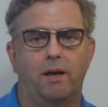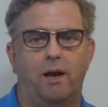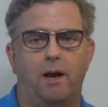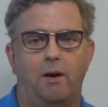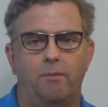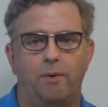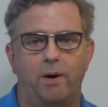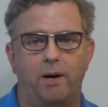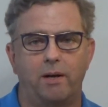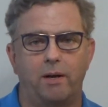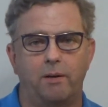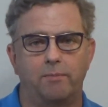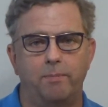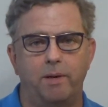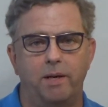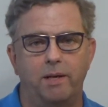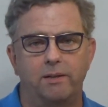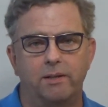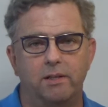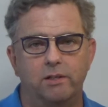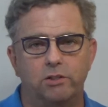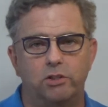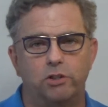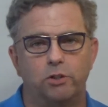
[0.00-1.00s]
I
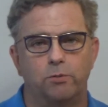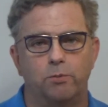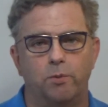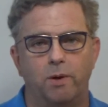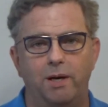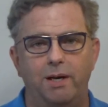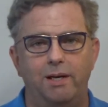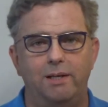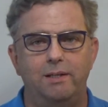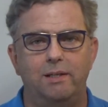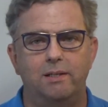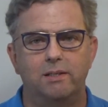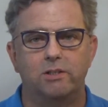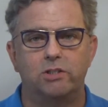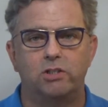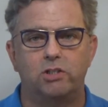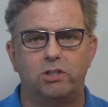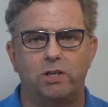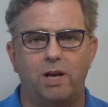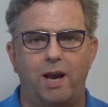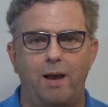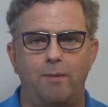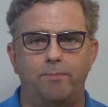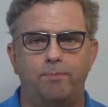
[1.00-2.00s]
recommend that you read this
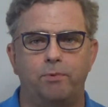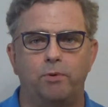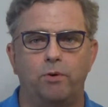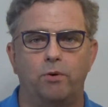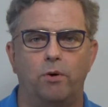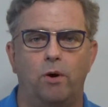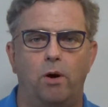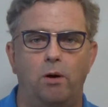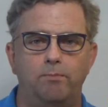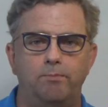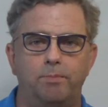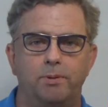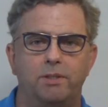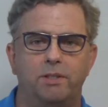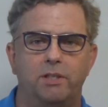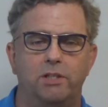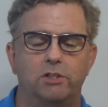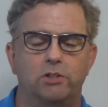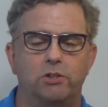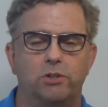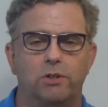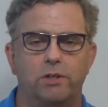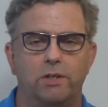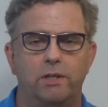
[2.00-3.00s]
chapter on
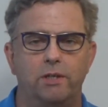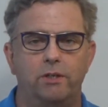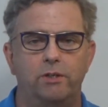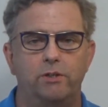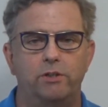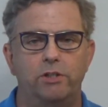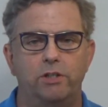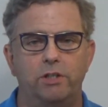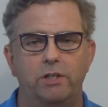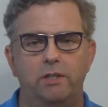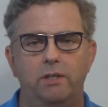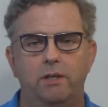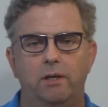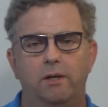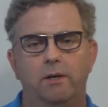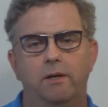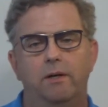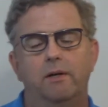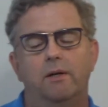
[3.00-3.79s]
potential energy.